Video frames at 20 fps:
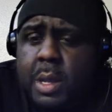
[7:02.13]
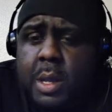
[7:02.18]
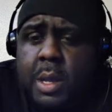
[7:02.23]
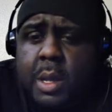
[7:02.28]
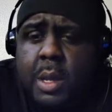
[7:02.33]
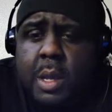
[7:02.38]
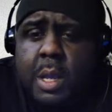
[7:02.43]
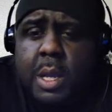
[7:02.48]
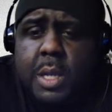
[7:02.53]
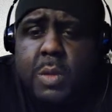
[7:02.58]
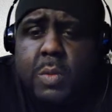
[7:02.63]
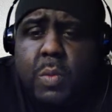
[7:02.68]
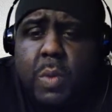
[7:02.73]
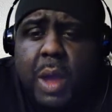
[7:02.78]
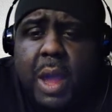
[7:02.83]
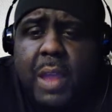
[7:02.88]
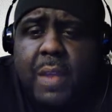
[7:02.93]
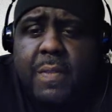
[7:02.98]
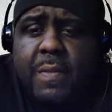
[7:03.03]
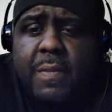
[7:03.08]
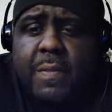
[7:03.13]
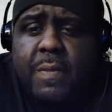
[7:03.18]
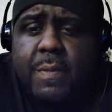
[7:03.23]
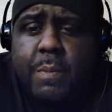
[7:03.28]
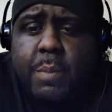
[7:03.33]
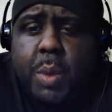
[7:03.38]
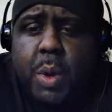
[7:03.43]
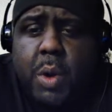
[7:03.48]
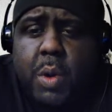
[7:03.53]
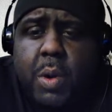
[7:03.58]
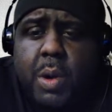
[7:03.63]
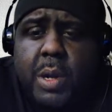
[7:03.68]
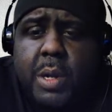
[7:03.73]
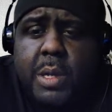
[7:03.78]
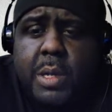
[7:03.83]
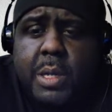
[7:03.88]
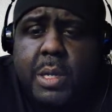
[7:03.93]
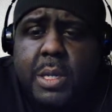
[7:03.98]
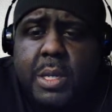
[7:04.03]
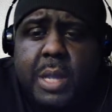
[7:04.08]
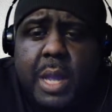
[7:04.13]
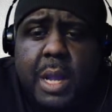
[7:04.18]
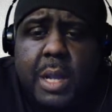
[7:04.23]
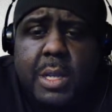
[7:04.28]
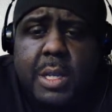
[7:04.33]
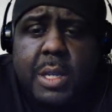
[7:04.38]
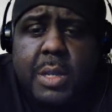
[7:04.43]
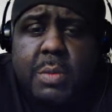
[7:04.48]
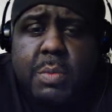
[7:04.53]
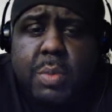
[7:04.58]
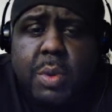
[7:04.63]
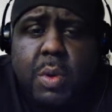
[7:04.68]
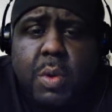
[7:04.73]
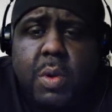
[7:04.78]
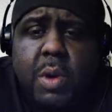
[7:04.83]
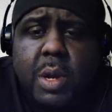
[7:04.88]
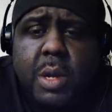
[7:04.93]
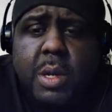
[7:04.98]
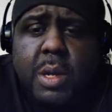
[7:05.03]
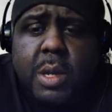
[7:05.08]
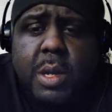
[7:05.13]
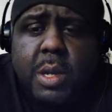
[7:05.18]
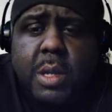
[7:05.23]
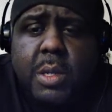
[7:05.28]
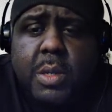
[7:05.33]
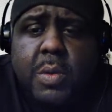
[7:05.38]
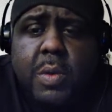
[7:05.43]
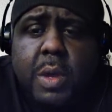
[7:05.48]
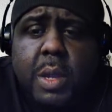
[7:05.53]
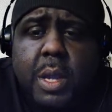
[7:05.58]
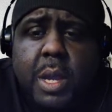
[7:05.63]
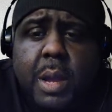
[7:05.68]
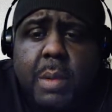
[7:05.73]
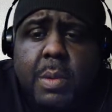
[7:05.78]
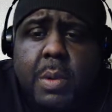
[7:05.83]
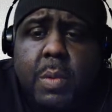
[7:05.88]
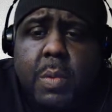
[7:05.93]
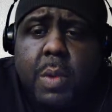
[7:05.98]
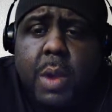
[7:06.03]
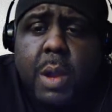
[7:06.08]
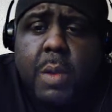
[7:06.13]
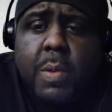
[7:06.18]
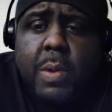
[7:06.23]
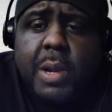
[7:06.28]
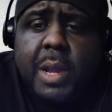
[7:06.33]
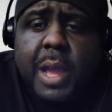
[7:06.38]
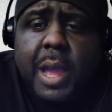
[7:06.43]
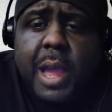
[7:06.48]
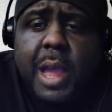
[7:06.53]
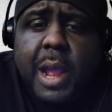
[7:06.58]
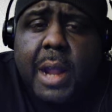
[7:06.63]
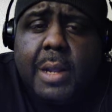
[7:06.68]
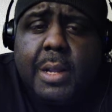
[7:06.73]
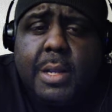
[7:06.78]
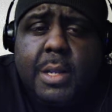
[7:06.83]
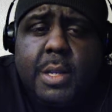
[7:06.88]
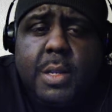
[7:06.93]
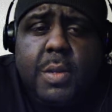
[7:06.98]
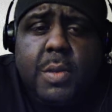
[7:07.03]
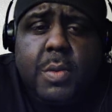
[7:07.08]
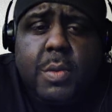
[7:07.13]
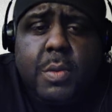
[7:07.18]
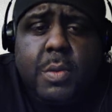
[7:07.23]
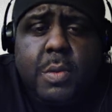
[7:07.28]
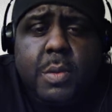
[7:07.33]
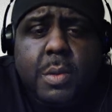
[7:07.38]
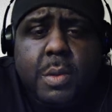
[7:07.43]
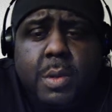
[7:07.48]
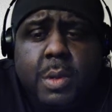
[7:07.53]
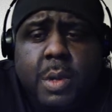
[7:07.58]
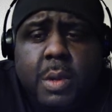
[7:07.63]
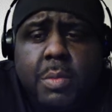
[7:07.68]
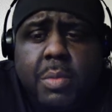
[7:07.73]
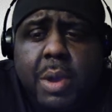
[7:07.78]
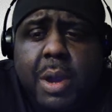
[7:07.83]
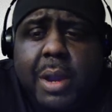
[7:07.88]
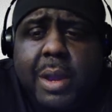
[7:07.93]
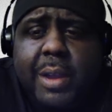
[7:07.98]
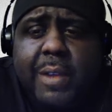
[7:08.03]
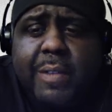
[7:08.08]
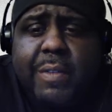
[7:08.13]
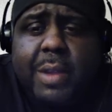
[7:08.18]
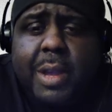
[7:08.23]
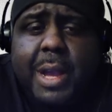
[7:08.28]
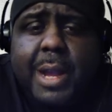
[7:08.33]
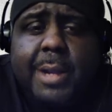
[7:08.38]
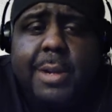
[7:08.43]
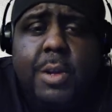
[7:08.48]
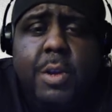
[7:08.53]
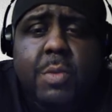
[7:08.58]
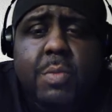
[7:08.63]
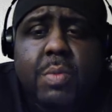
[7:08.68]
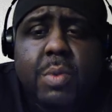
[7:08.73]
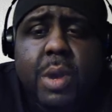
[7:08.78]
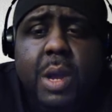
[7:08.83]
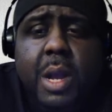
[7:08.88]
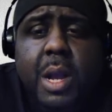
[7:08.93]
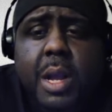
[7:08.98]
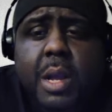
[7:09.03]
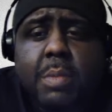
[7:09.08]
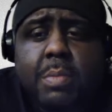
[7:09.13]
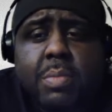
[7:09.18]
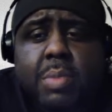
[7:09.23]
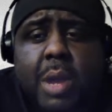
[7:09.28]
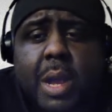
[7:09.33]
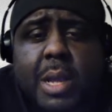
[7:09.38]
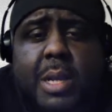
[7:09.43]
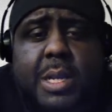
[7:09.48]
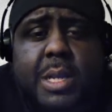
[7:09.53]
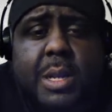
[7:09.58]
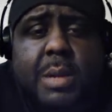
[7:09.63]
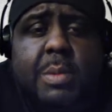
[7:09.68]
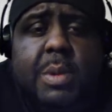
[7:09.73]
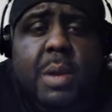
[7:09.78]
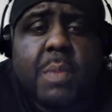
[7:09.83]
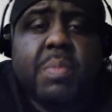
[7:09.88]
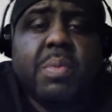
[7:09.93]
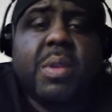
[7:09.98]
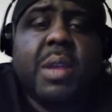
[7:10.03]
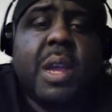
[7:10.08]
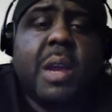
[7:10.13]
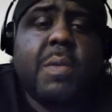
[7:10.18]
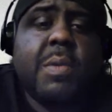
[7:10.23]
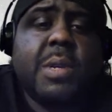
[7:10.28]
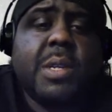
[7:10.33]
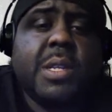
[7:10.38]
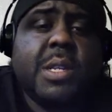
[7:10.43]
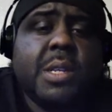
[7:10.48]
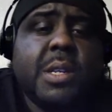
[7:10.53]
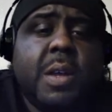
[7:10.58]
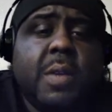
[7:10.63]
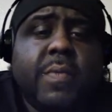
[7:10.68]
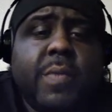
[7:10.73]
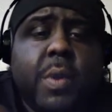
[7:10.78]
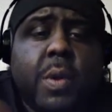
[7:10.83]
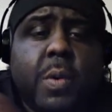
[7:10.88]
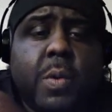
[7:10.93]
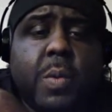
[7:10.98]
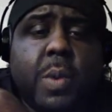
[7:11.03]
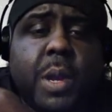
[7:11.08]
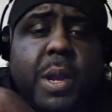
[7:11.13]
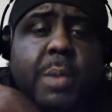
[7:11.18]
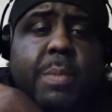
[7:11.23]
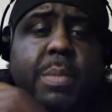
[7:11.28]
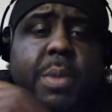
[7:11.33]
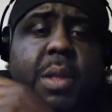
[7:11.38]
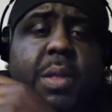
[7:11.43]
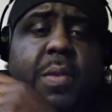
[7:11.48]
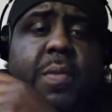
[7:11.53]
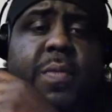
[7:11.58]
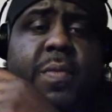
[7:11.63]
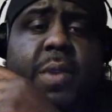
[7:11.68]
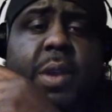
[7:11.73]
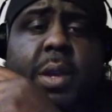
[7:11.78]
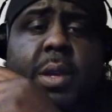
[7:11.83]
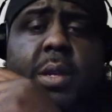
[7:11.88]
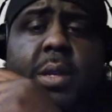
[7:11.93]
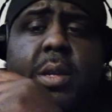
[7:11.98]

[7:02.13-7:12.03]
his wife born, sex is born, so he come and work with an attitude. Probably even got no broad. Probably sitting up there playing with itself, a weird motherfucker.